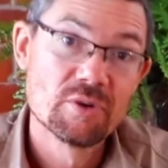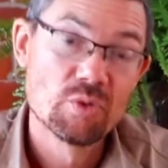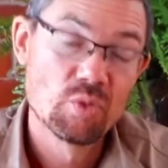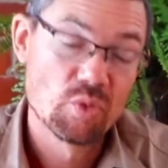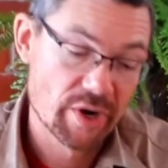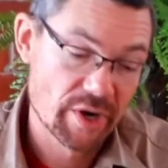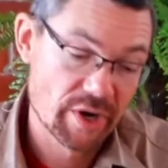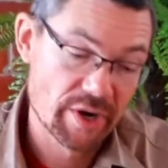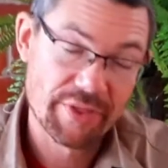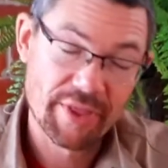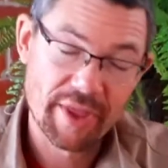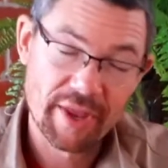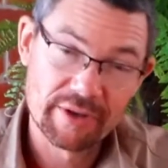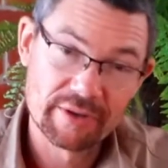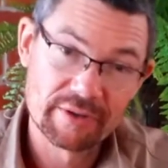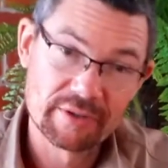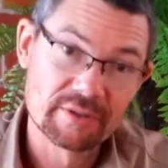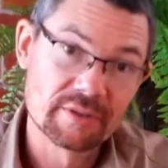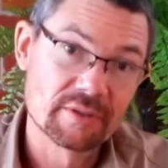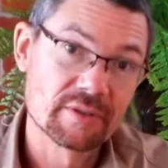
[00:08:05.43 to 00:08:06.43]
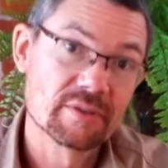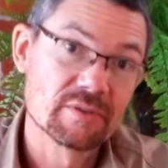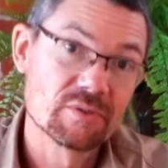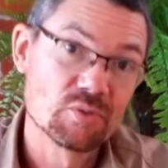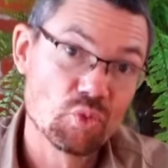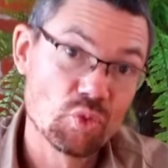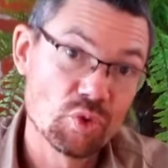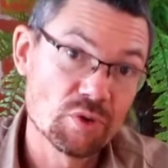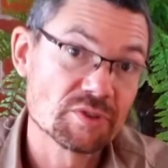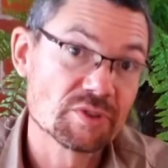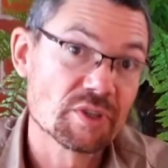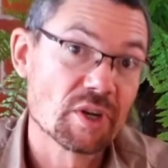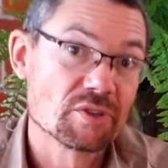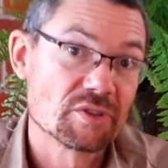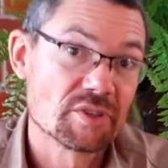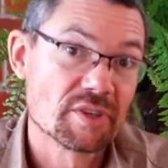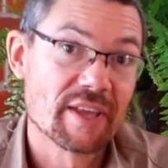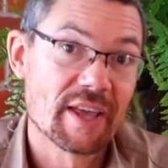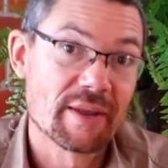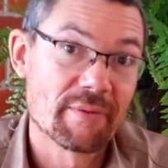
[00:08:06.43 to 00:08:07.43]
where it then will start
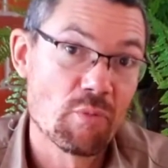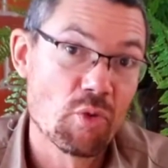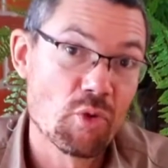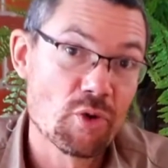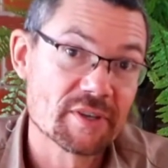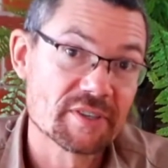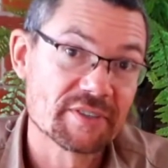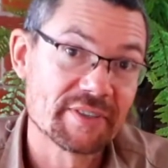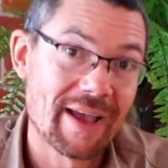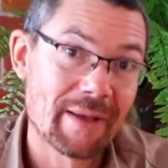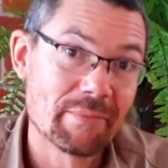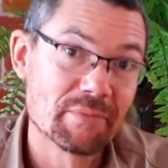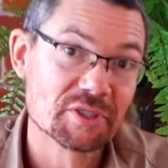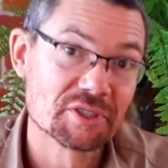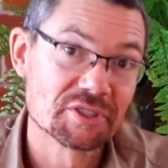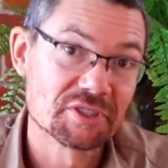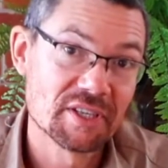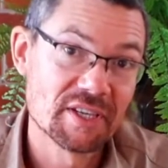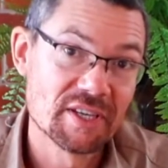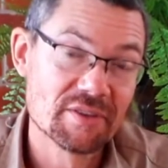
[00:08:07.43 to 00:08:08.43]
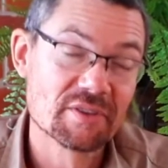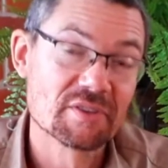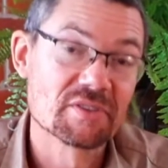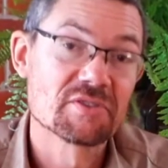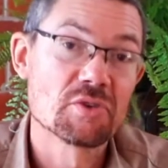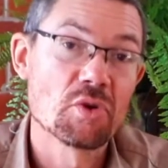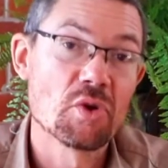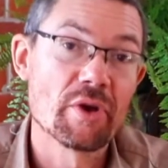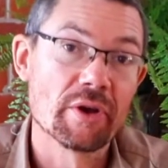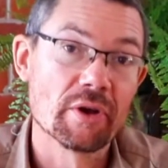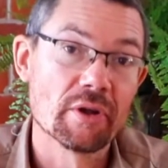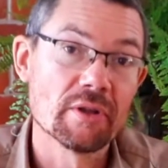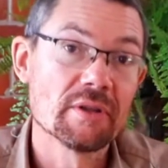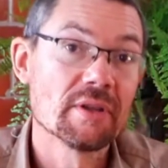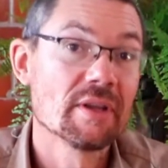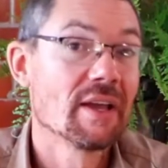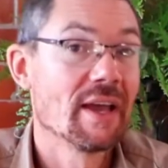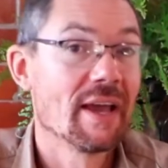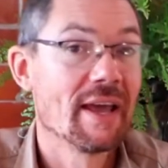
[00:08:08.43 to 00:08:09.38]
to get more established in the soil.